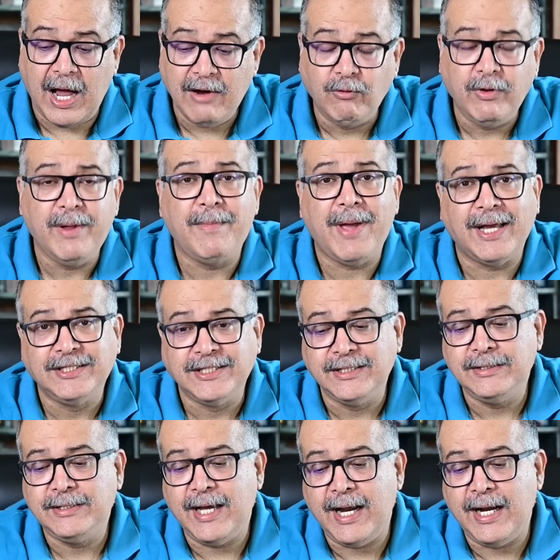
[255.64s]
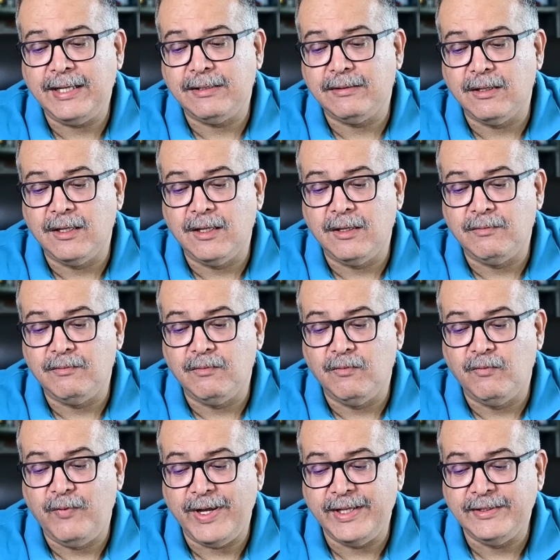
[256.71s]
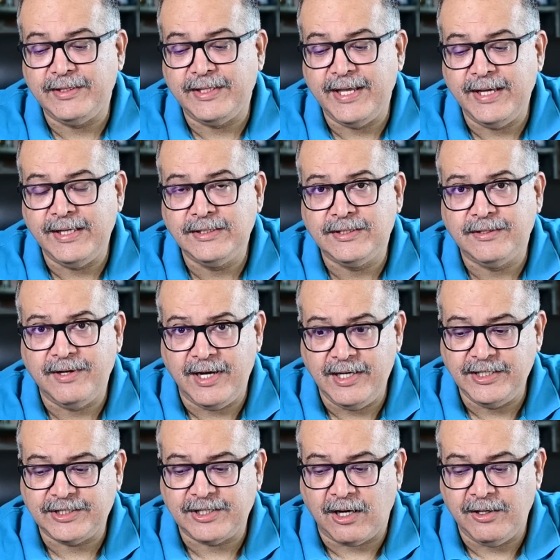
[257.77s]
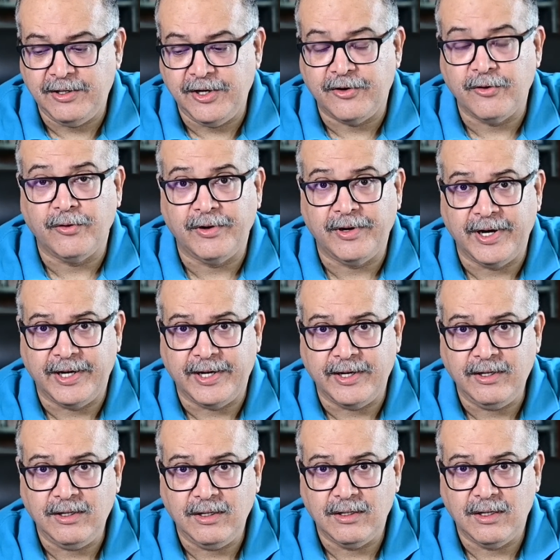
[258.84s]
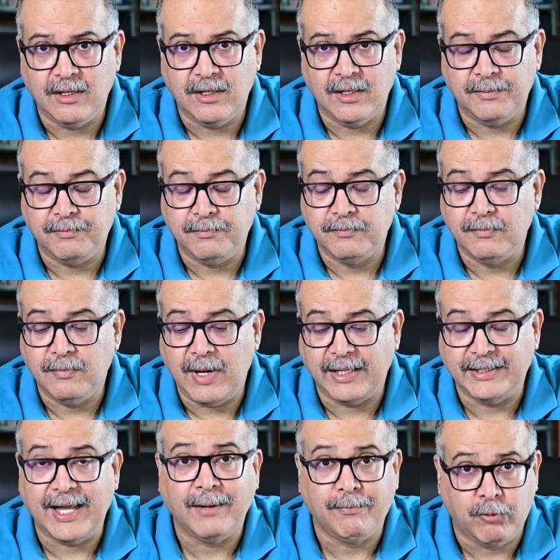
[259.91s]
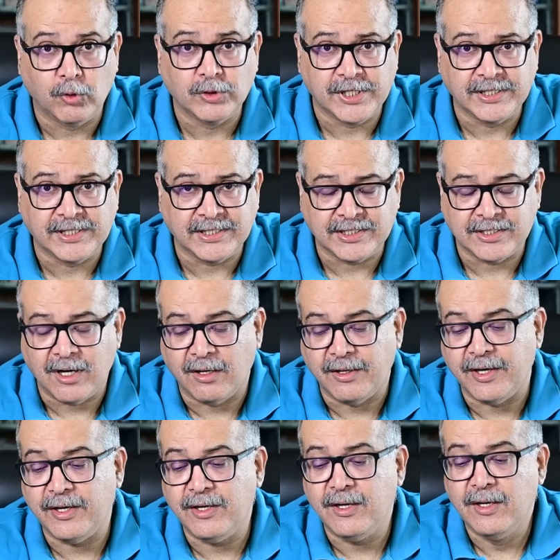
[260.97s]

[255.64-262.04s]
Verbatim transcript: I would imagine that uh, when things really start deteriorating, uh, and that process has started,